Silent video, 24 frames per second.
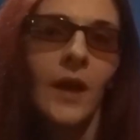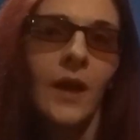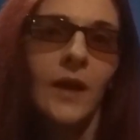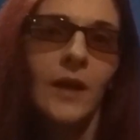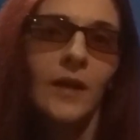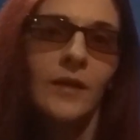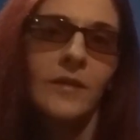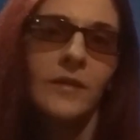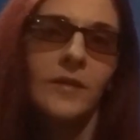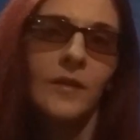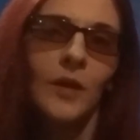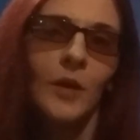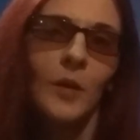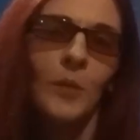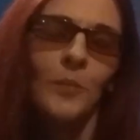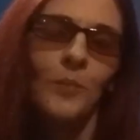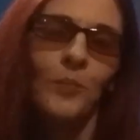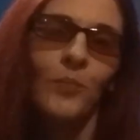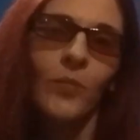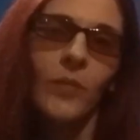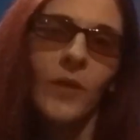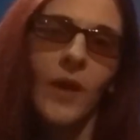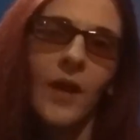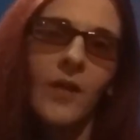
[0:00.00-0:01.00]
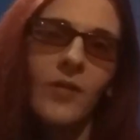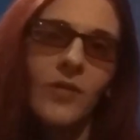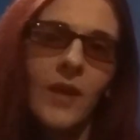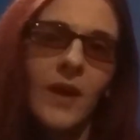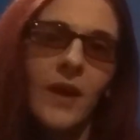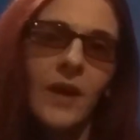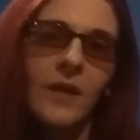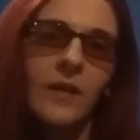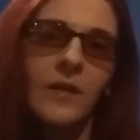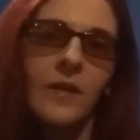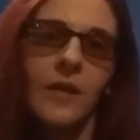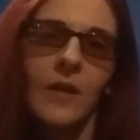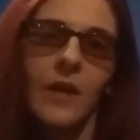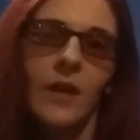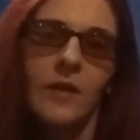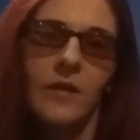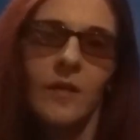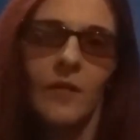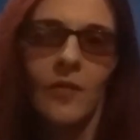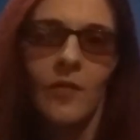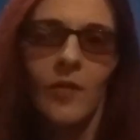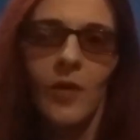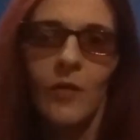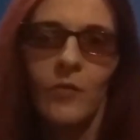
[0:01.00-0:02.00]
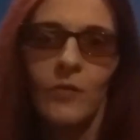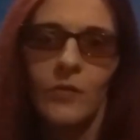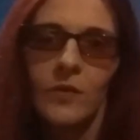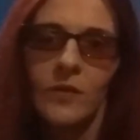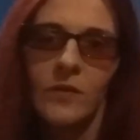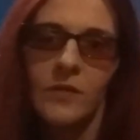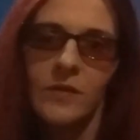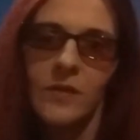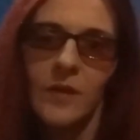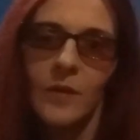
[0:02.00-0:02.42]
And then I discovered